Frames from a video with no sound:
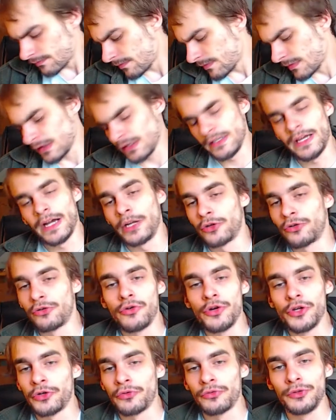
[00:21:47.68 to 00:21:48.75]
You gotta grow
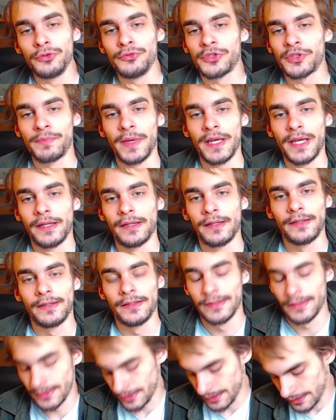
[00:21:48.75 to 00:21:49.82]
your roots, man.
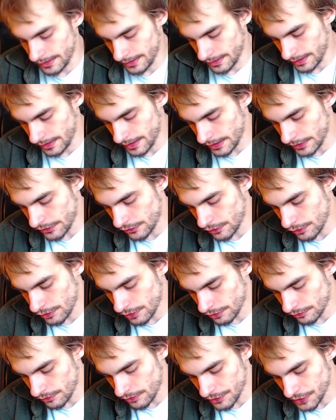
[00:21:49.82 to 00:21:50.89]
You gotta grow your
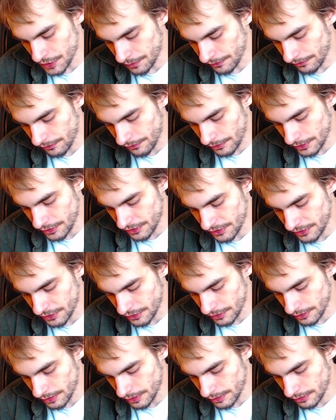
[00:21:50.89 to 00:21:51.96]
roots before you can
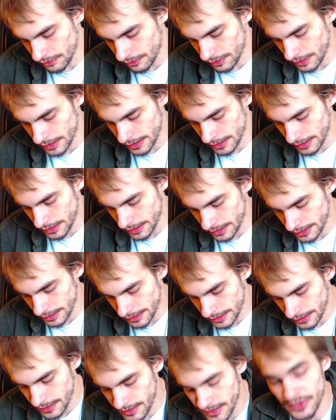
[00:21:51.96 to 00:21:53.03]
grow
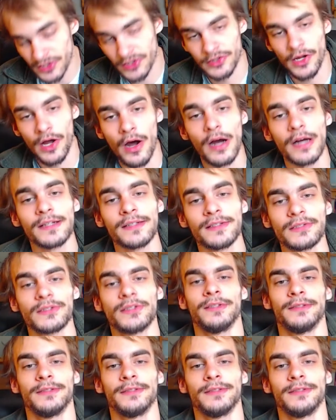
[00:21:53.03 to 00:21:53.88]
your stalks.